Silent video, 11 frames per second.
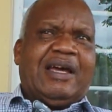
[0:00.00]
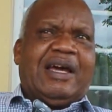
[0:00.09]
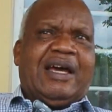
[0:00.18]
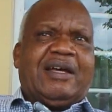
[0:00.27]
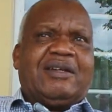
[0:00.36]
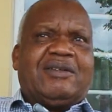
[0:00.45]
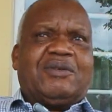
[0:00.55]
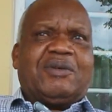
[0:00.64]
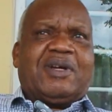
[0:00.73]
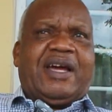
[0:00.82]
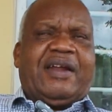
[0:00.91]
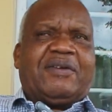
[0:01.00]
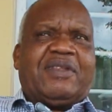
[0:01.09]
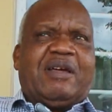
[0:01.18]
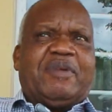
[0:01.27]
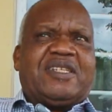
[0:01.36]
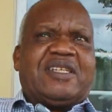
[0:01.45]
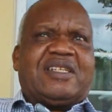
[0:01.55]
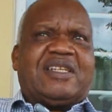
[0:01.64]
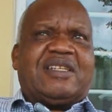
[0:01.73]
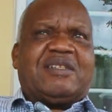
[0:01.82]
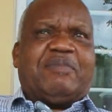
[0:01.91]
to carry out their
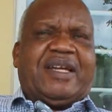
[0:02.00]
businesses.